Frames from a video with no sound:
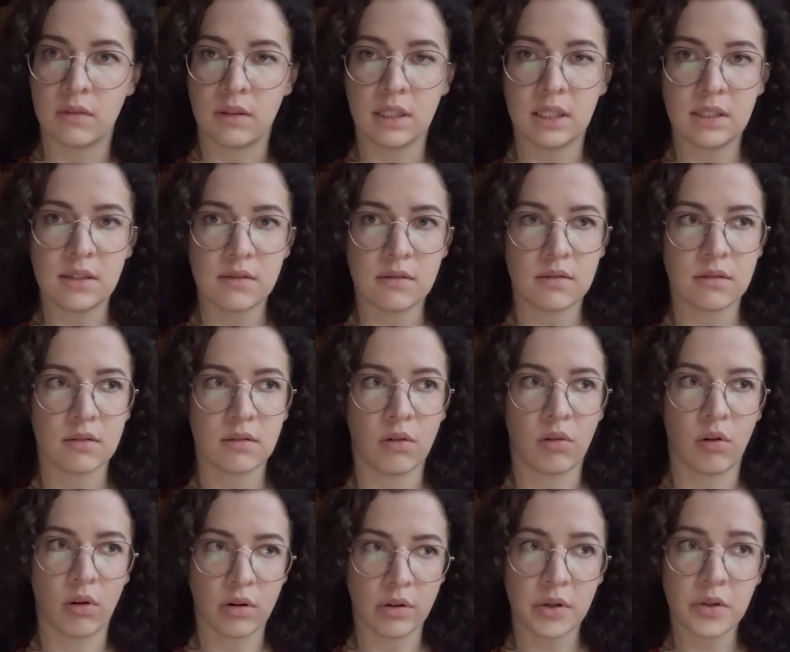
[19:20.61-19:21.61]
these
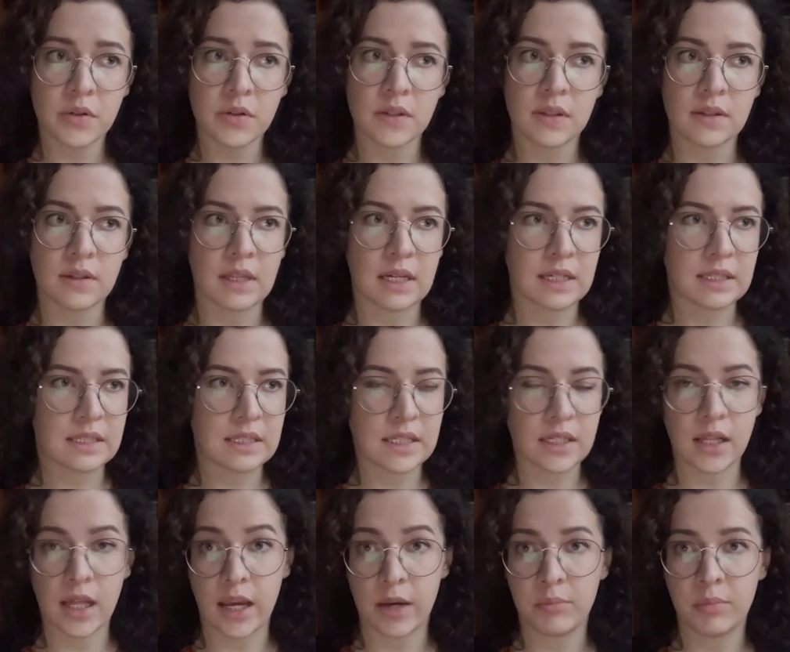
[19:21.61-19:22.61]
horrors they're
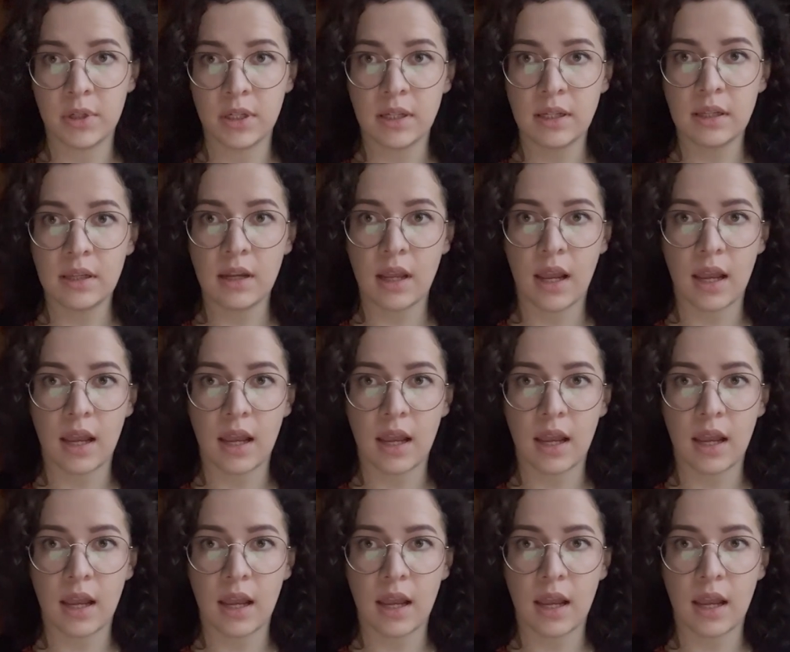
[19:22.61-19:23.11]
still happening,